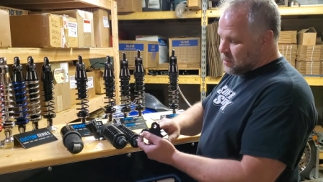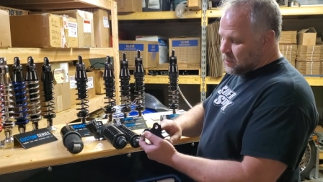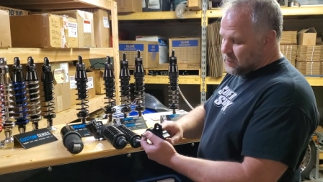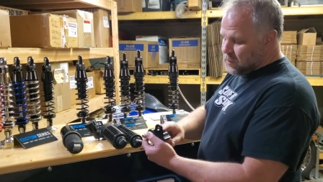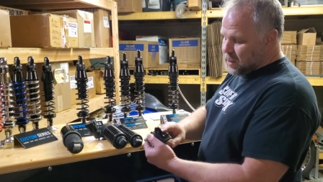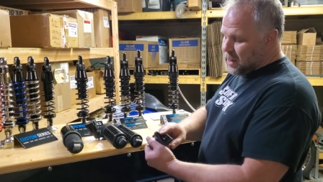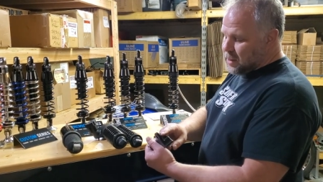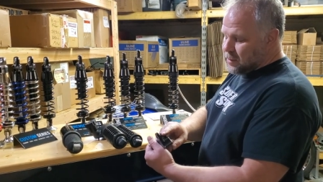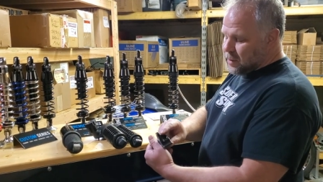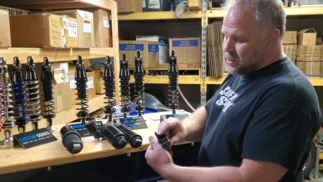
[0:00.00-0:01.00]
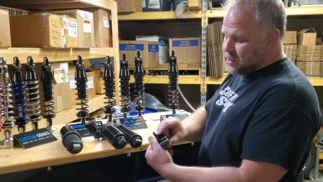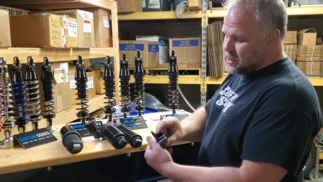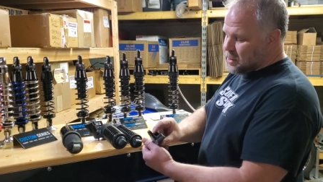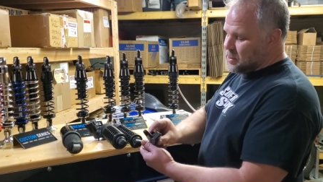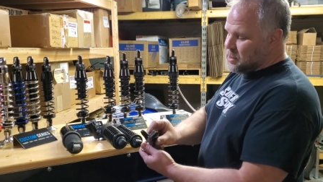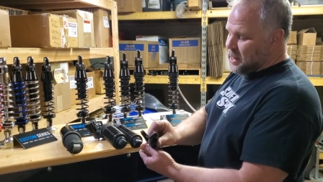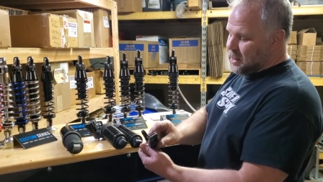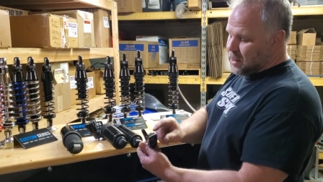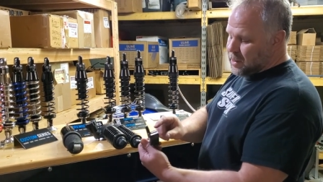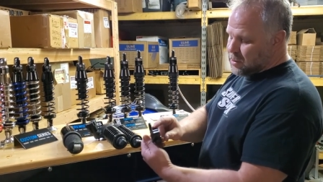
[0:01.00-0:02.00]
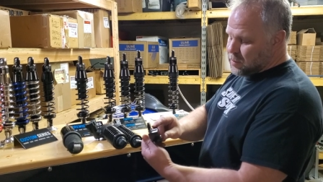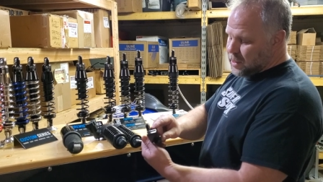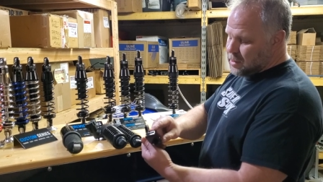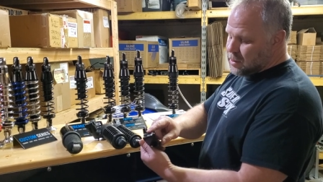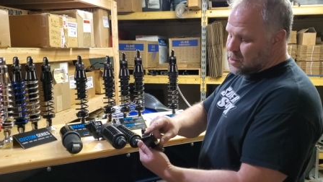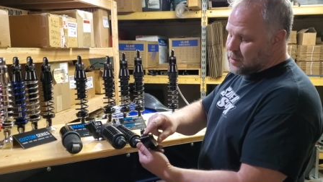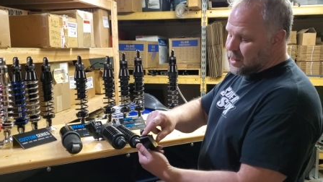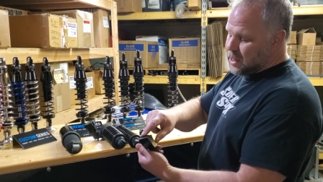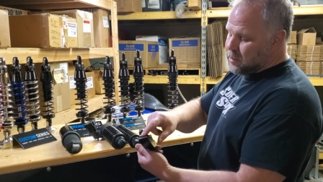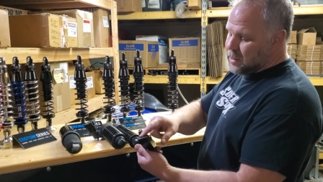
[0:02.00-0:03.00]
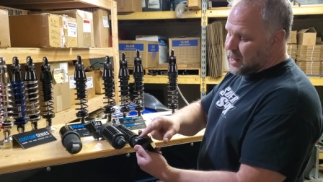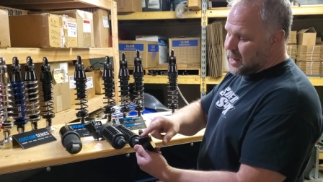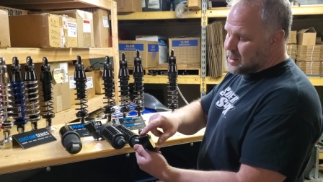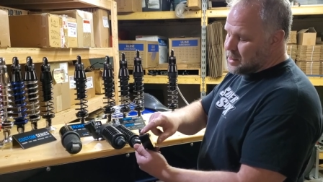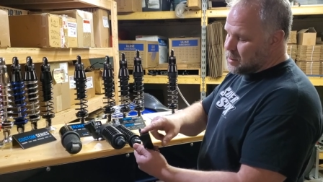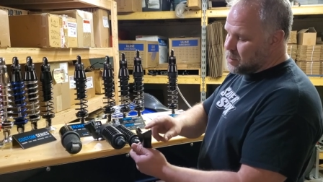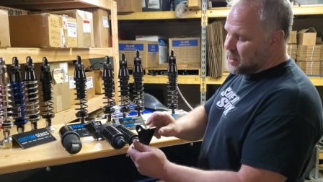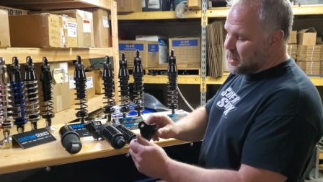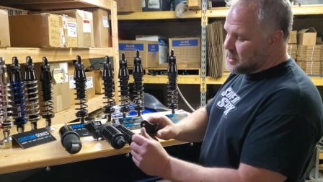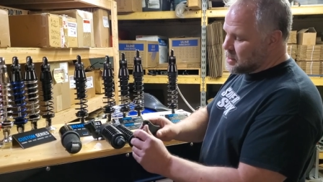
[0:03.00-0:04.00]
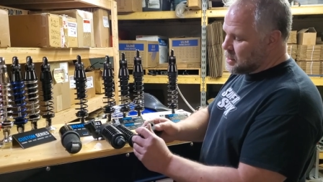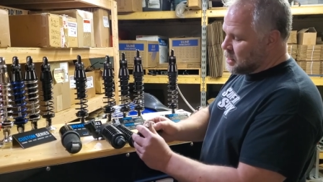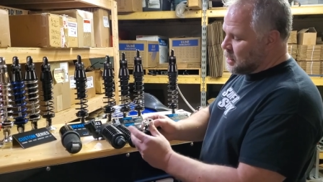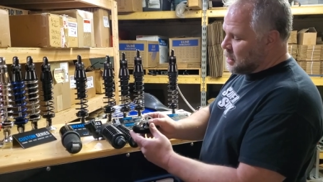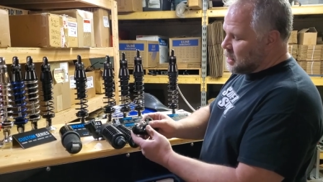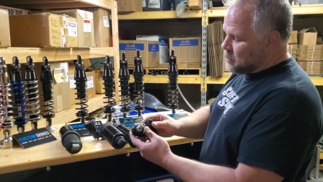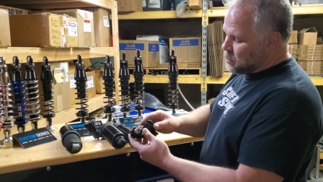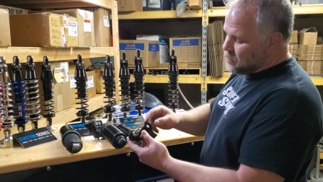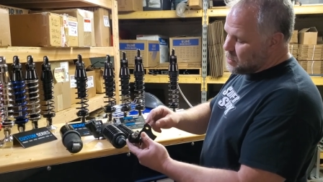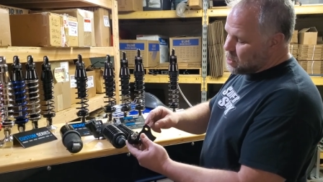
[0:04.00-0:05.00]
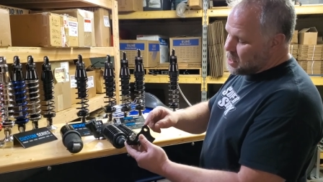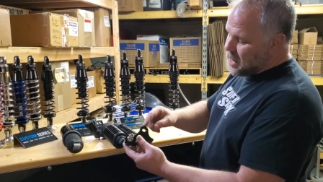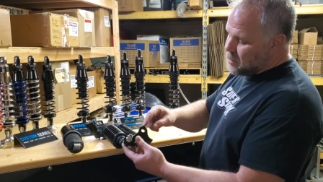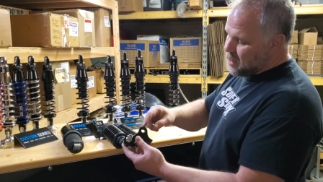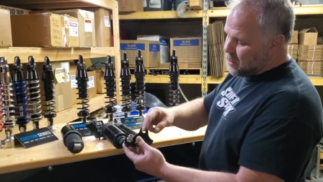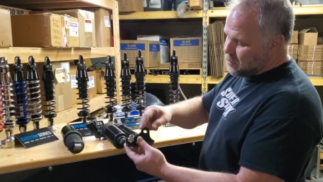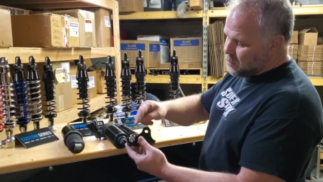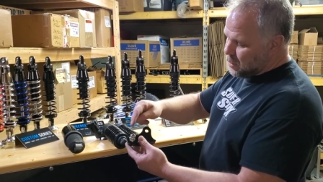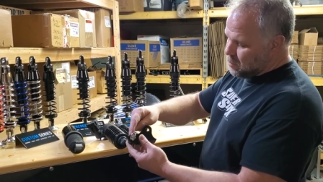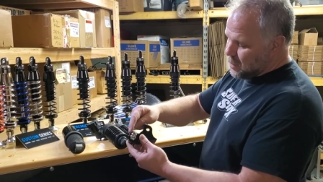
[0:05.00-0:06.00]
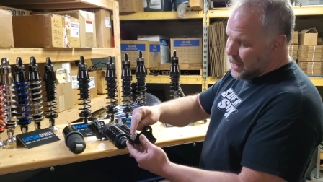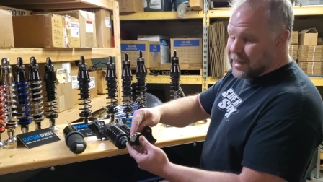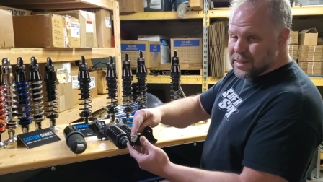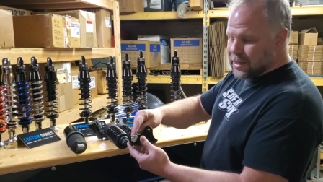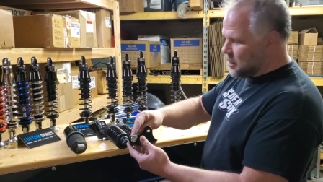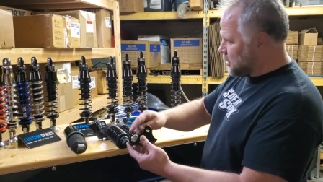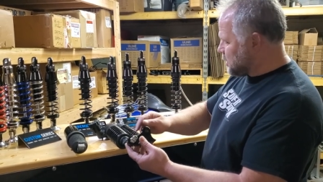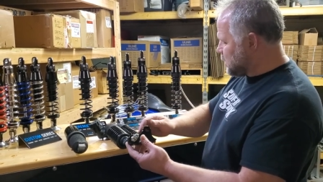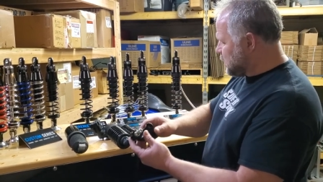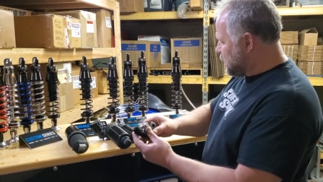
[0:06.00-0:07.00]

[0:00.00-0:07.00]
But for now, let's just understand that it mounts right to the swing arm and locks into place, and it moves the shock mounting point back to here.